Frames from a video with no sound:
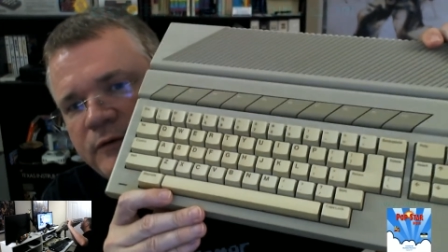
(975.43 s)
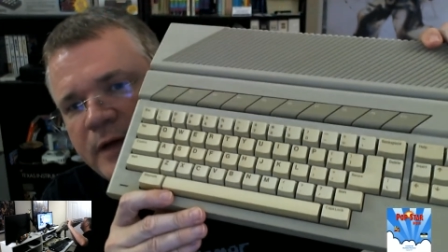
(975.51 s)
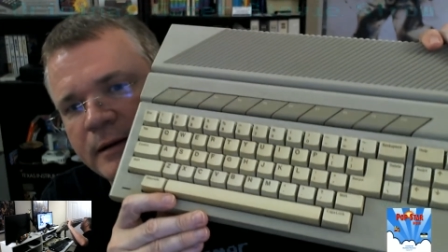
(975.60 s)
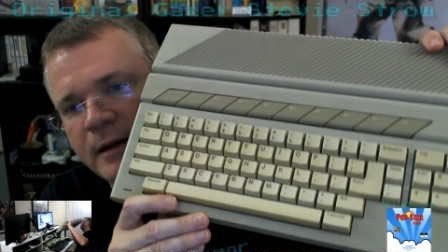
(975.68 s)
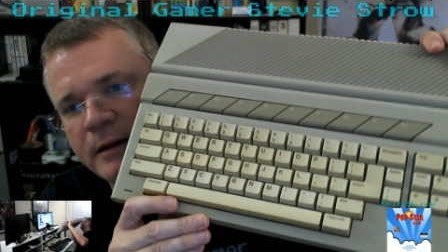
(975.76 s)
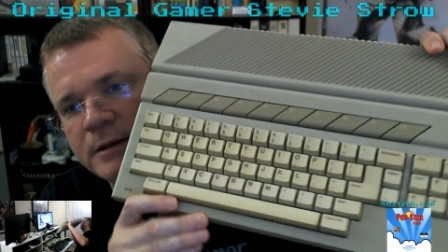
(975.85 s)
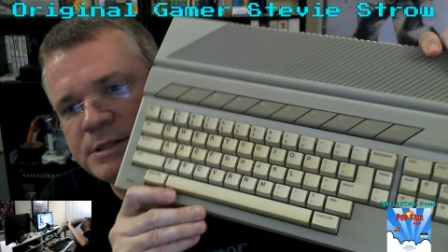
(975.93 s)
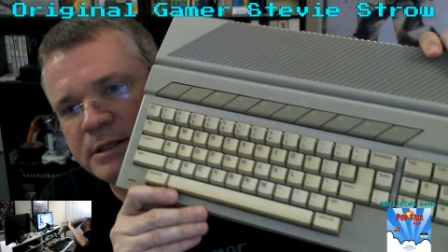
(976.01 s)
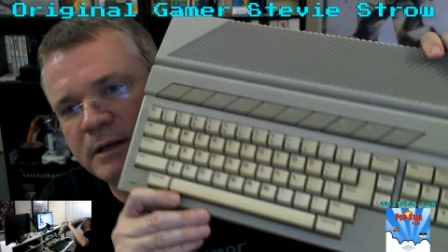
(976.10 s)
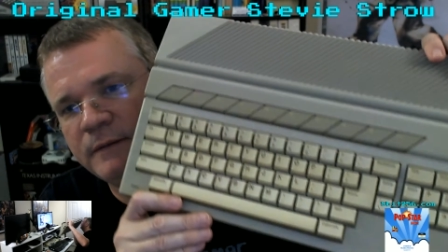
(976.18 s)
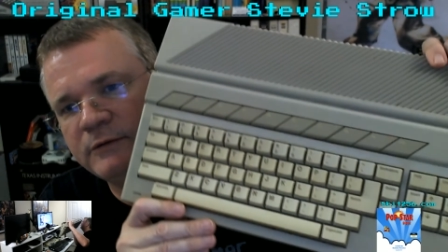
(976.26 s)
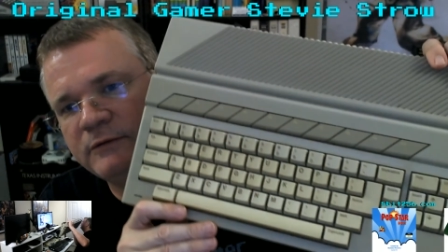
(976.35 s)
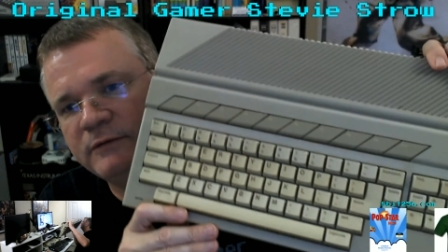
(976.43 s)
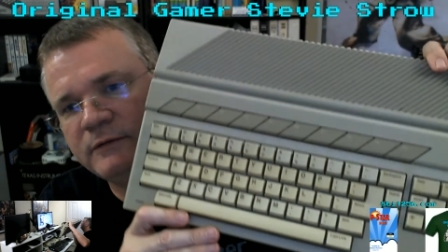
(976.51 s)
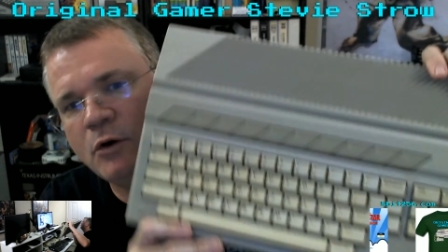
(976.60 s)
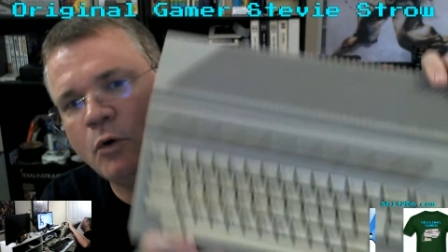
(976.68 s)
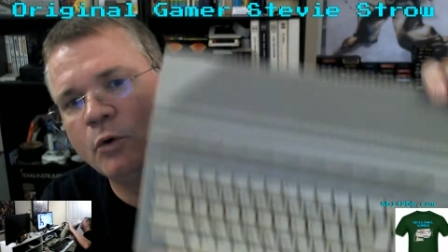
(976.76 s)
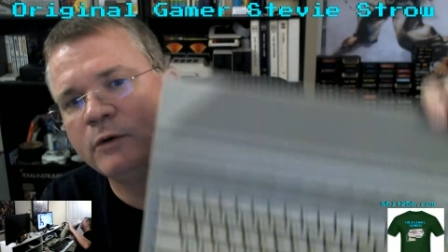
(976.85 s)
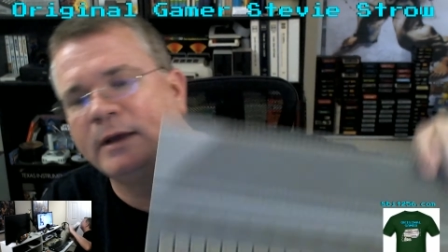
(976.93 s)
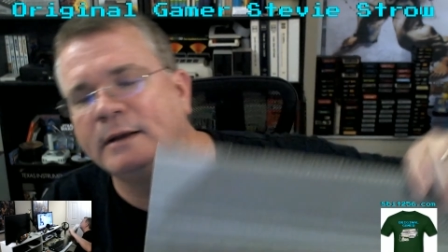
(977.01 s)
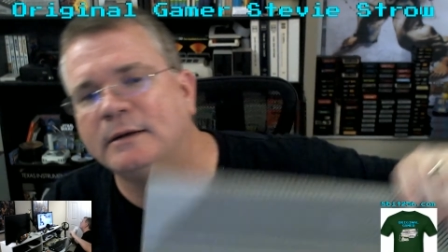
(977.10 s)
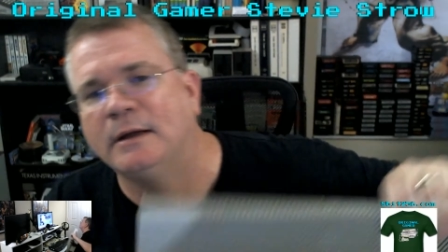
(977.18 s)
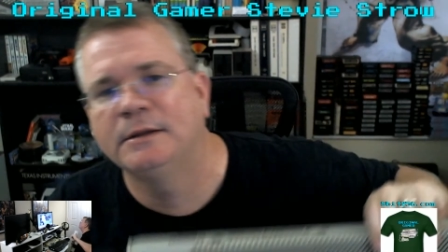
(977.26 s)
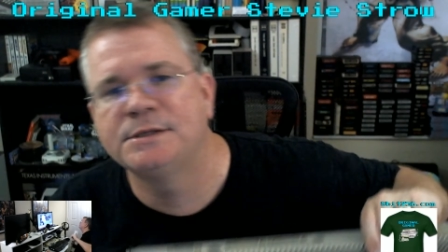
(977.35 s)
technology, and this core
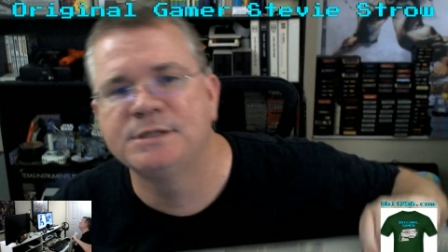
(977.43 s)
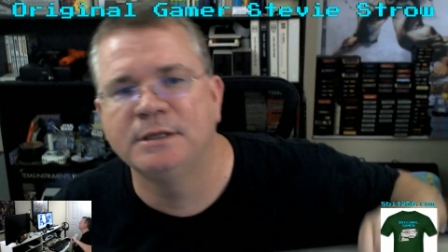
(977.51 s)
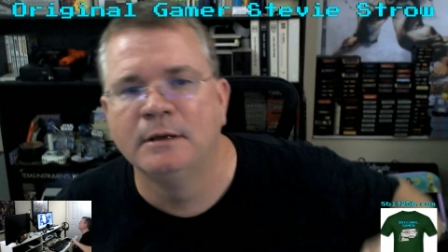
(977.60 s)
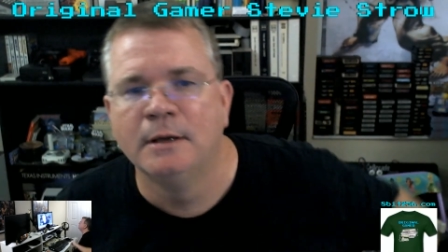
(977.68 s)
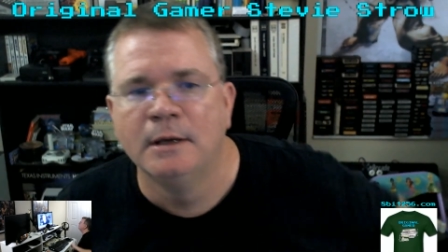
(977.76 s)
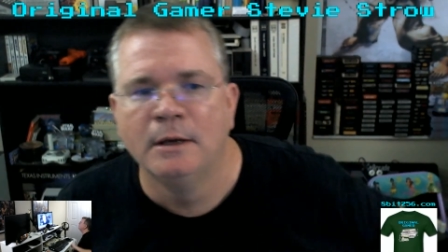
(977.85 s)
technology